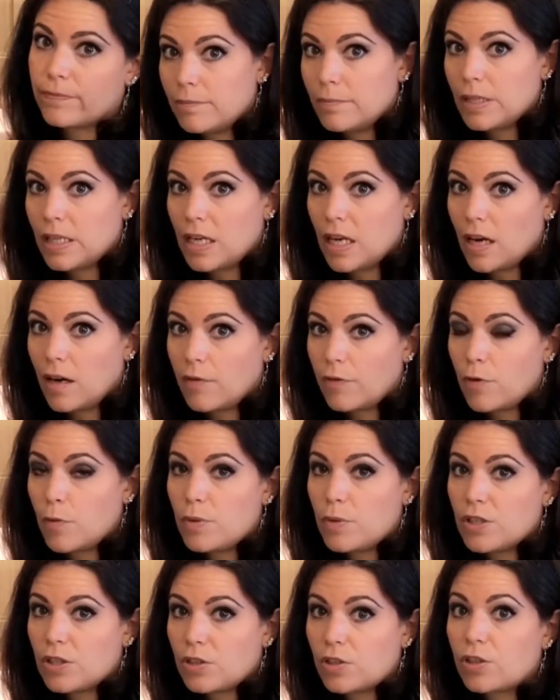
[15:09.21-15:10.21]
Be careful
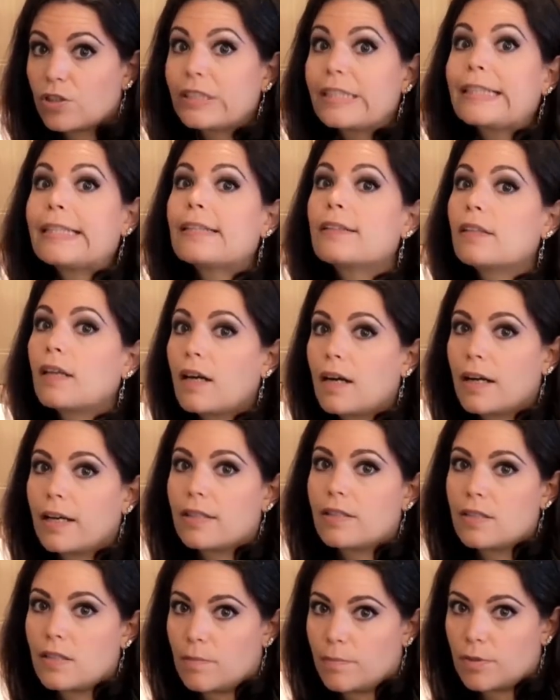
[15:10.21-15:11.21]
when you're cooking at high
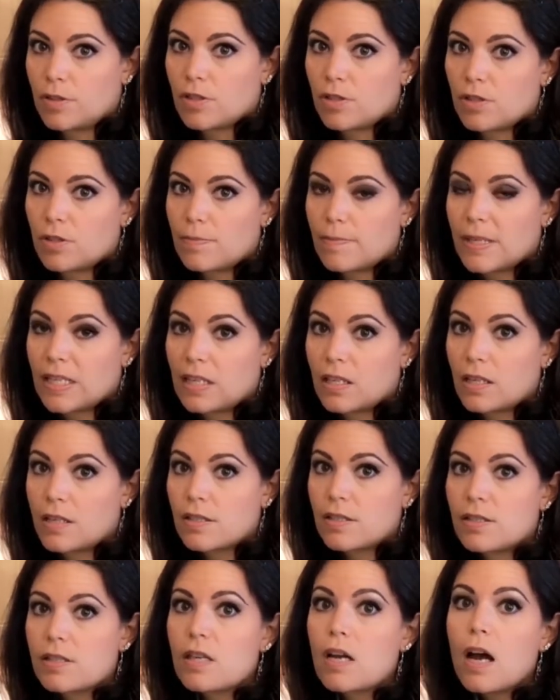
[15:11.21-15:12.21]
temperatures
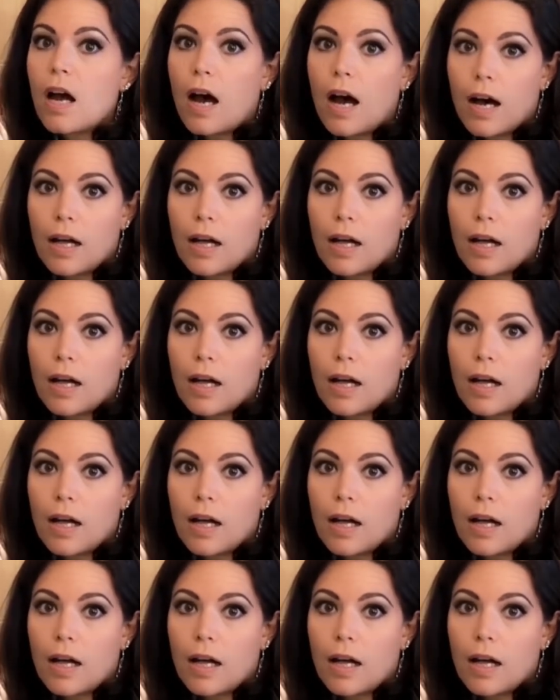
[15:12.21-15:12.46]
because